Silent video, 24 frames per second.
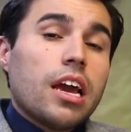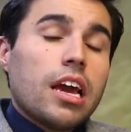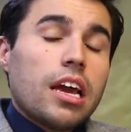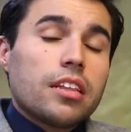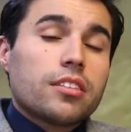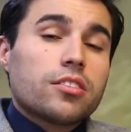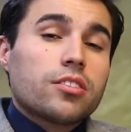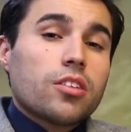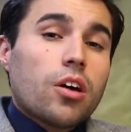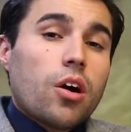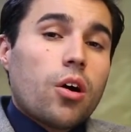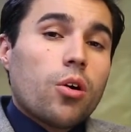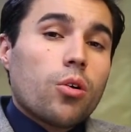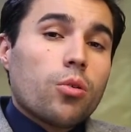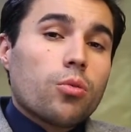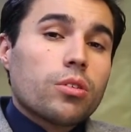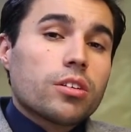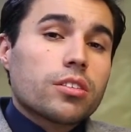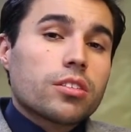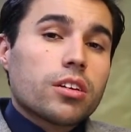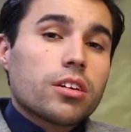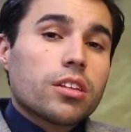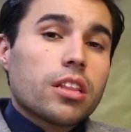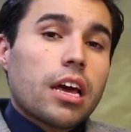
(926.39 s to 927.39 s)
it's
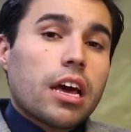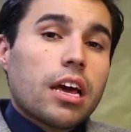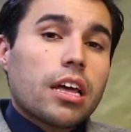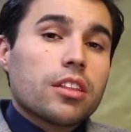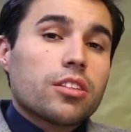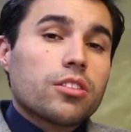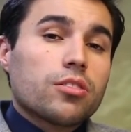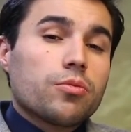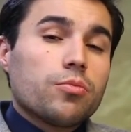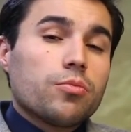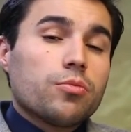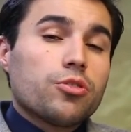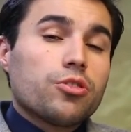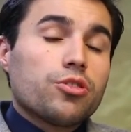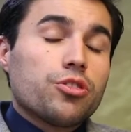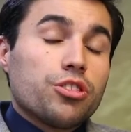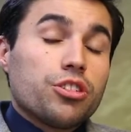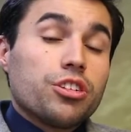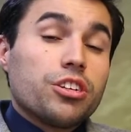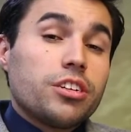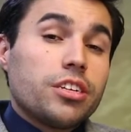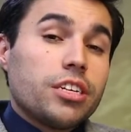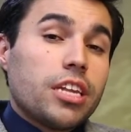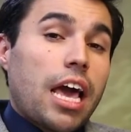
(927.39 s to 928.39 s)
always gonna
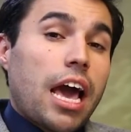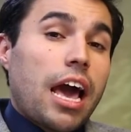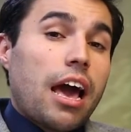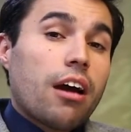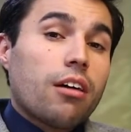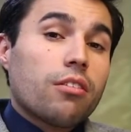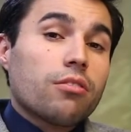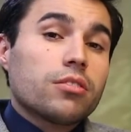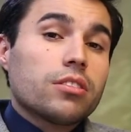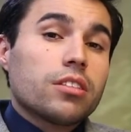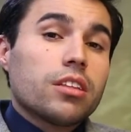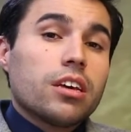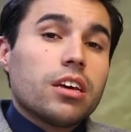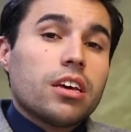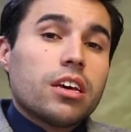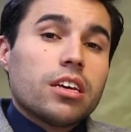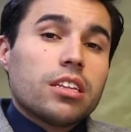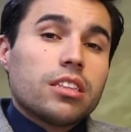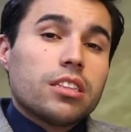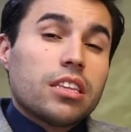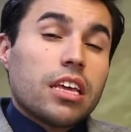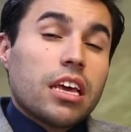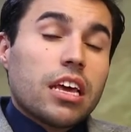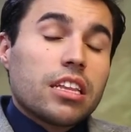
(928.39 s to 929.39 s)
turn down
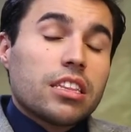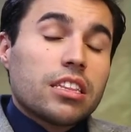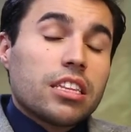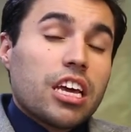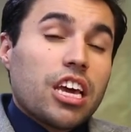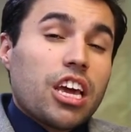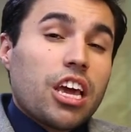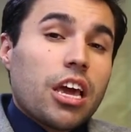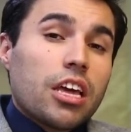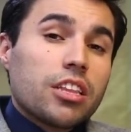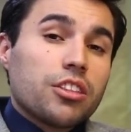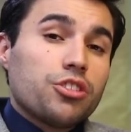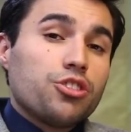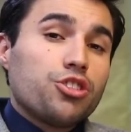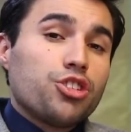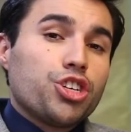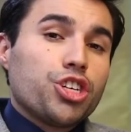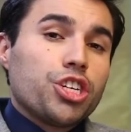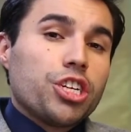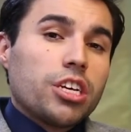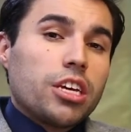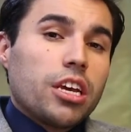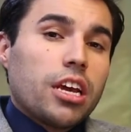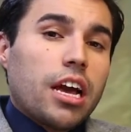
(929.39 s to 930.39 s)
the
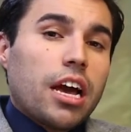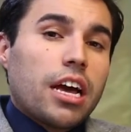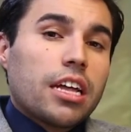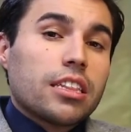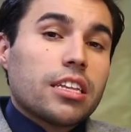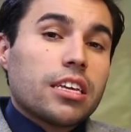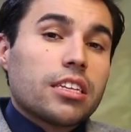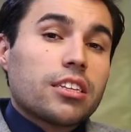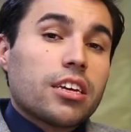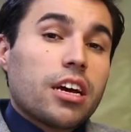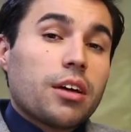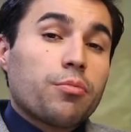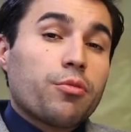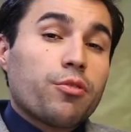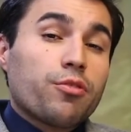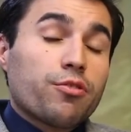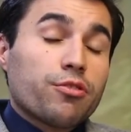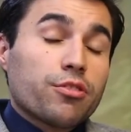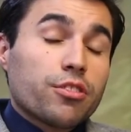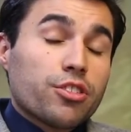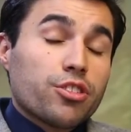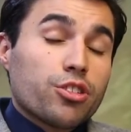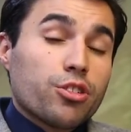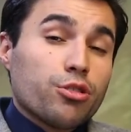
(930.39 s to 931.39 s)
energy and the type
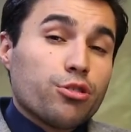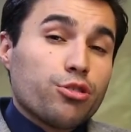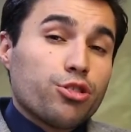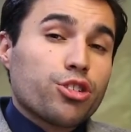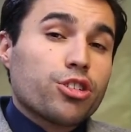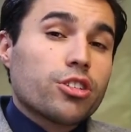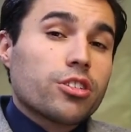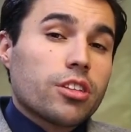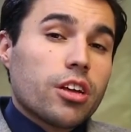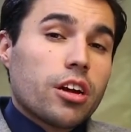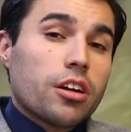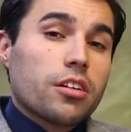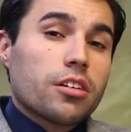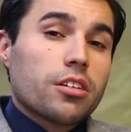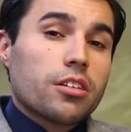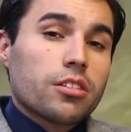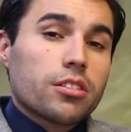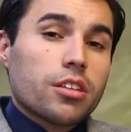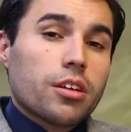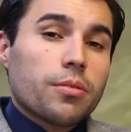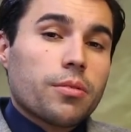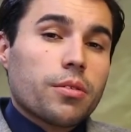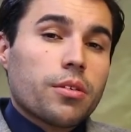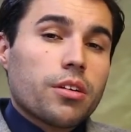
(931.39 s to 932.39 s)
of solutions that are
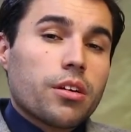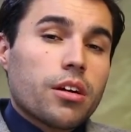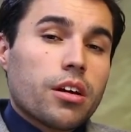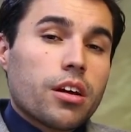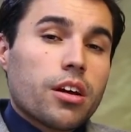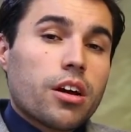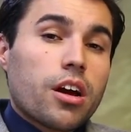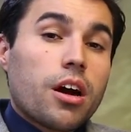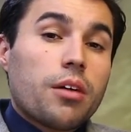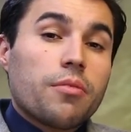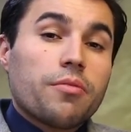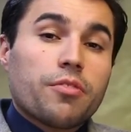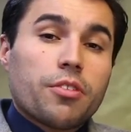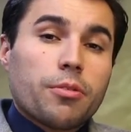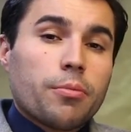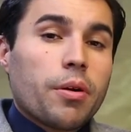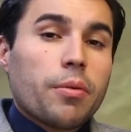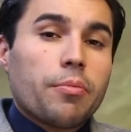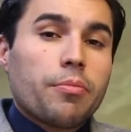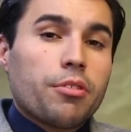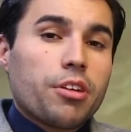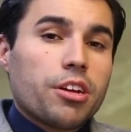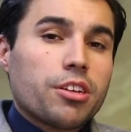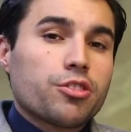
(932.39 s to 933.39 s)
going to come from
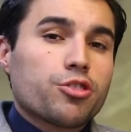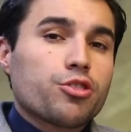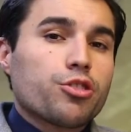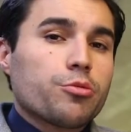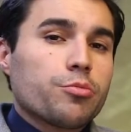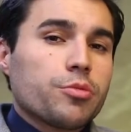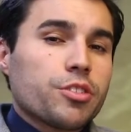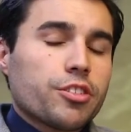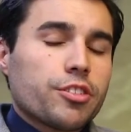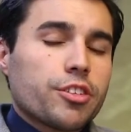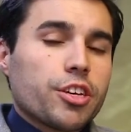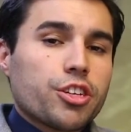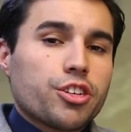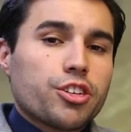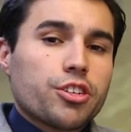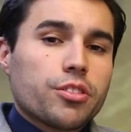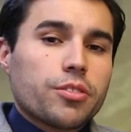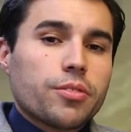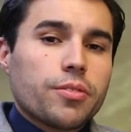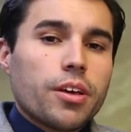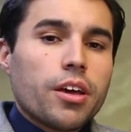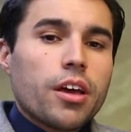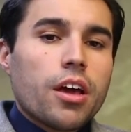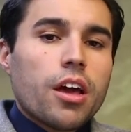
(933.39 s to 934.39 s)
a brainstorming session.